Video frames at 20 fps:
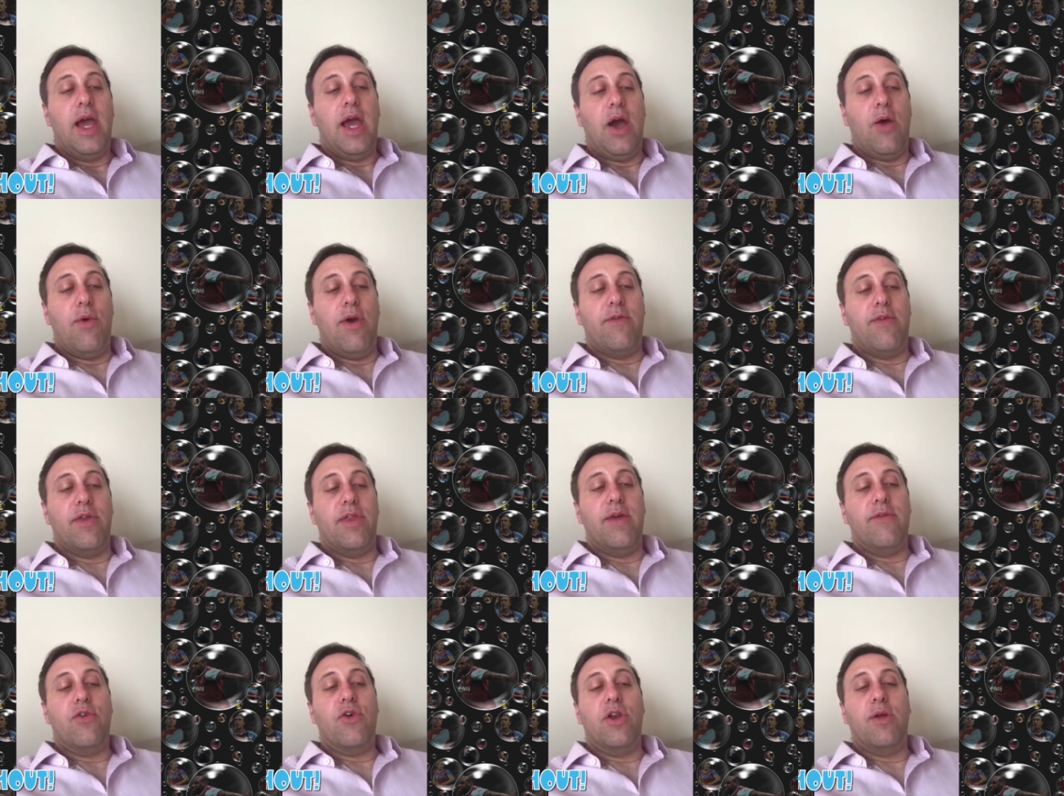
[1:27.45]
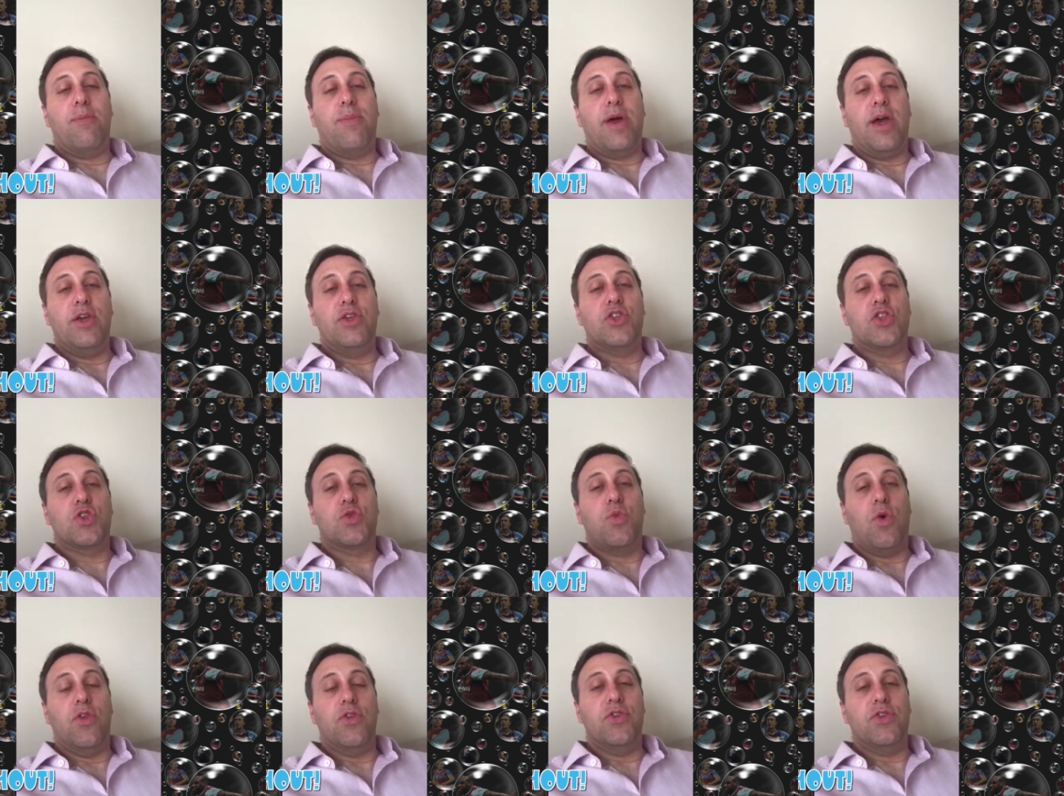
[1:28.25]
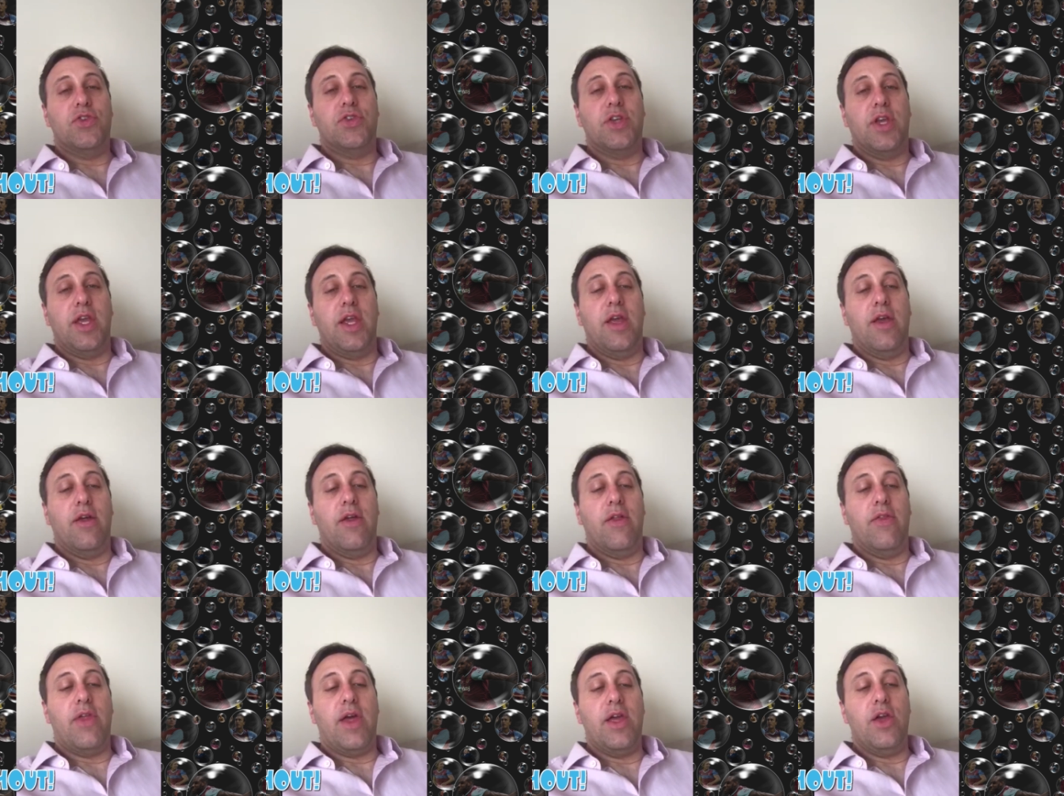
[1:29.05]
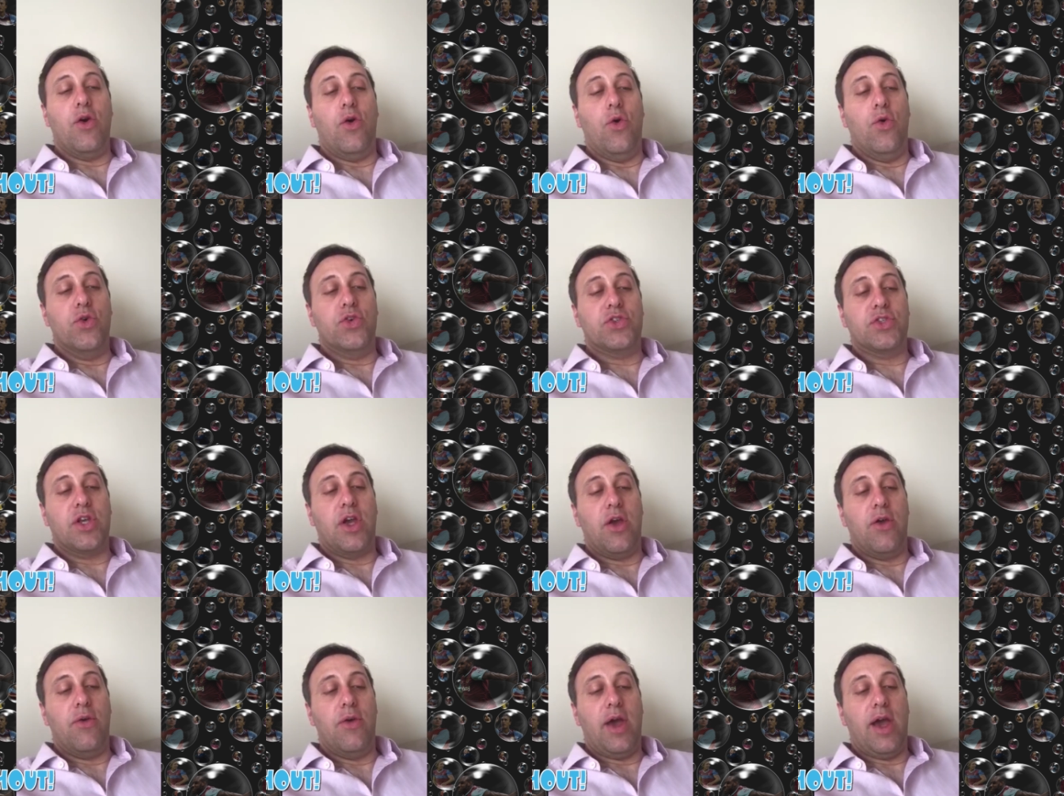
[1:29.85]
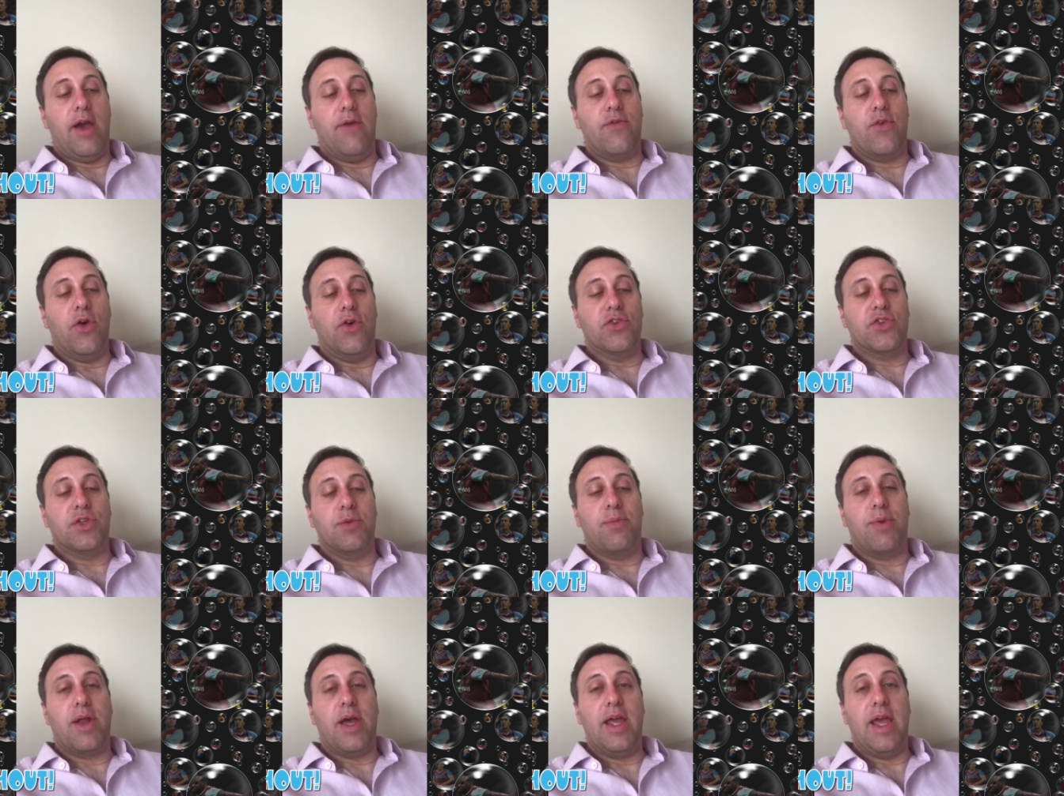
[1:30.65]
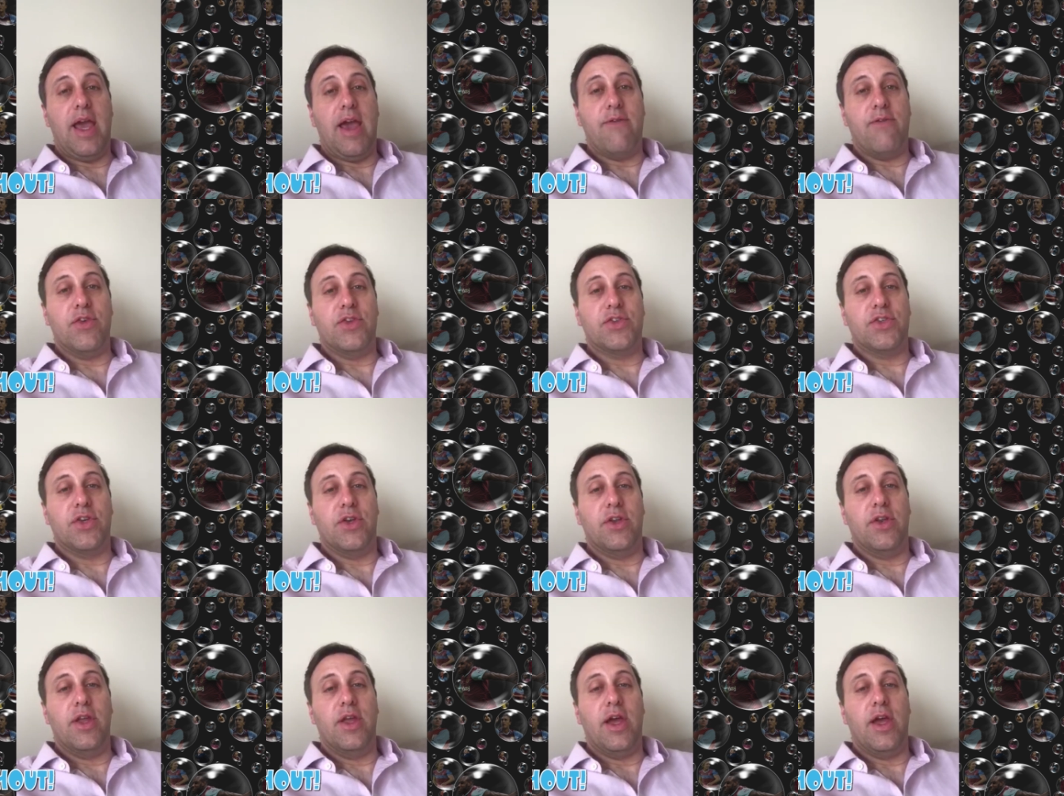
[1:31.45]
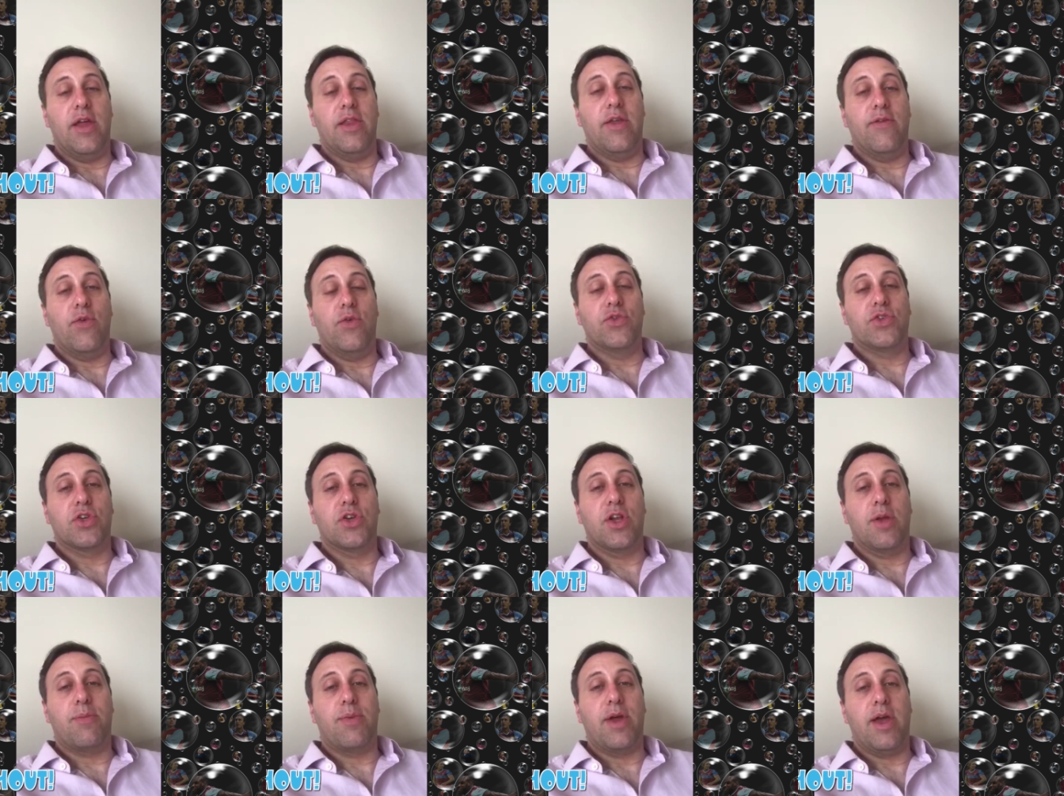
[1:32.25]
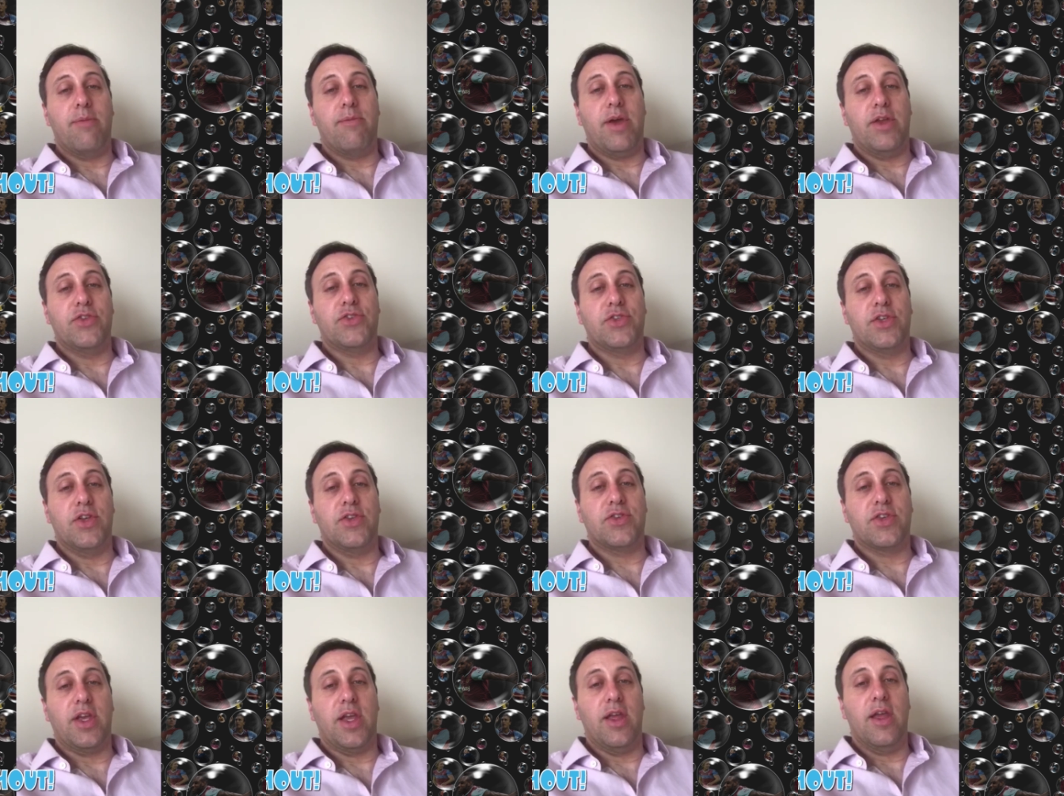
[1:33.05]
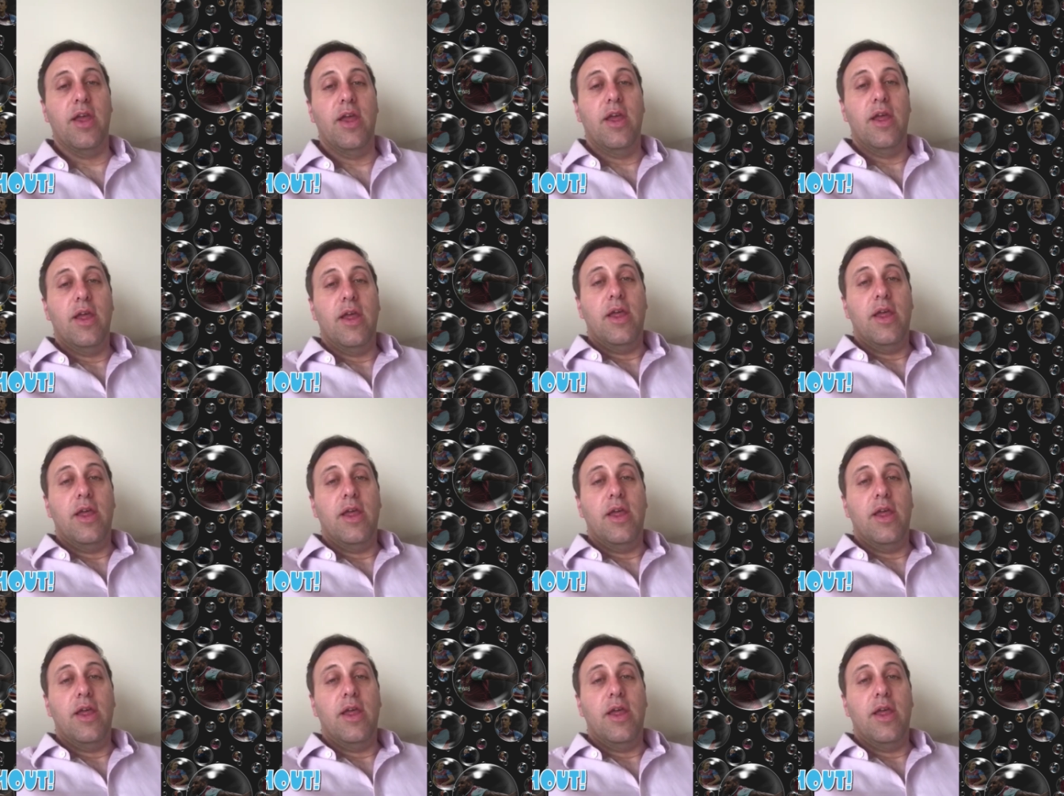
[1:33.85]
However, they've got to play Swansea, and they also have got to play Everton, and they've also got to play Man City.